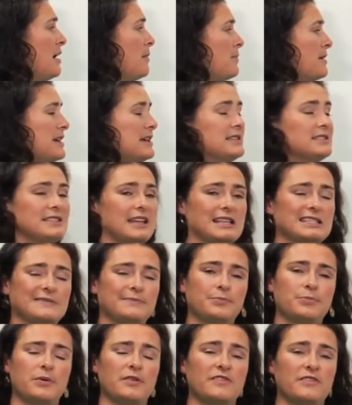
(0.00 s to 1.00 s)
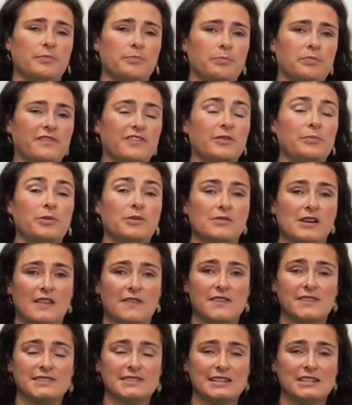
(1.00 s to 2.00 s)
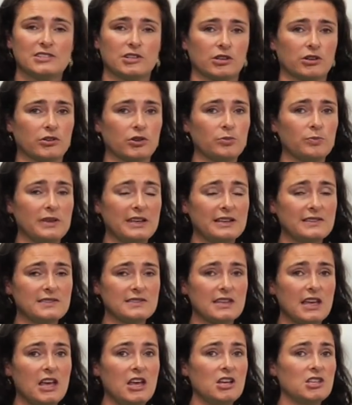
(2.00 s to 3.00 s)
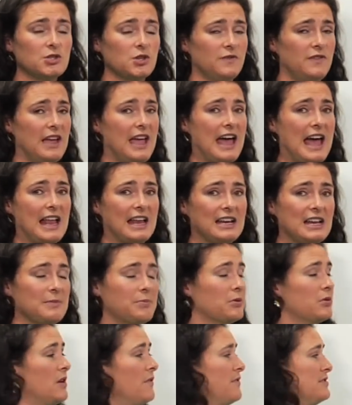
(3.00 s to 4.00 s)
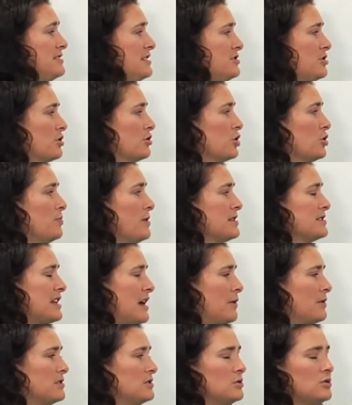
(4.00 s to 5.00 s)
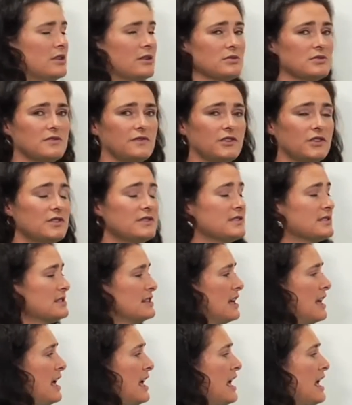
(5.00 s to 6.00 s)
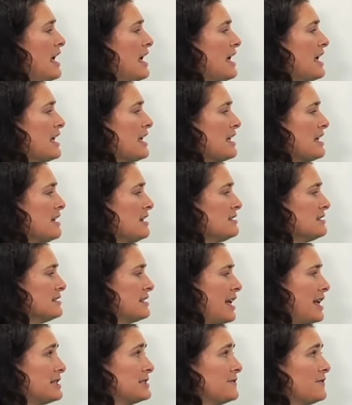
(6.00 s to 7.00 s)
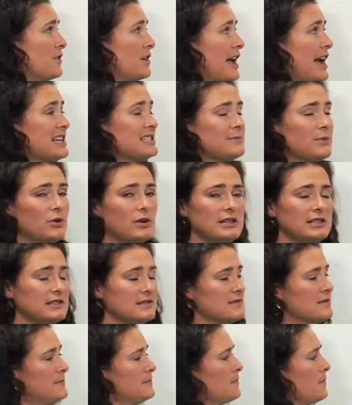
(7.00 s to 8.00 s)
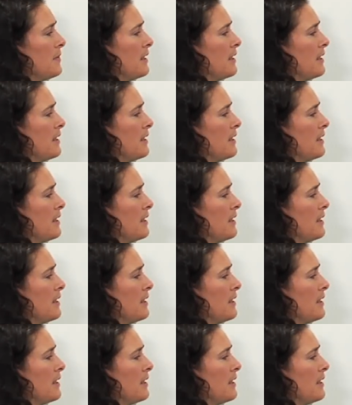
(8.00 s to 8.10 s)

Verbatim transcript: P stands for, for, for parentheses or groupings. So if I had any parentheses or groupings, I would do those first. E stands for exponents.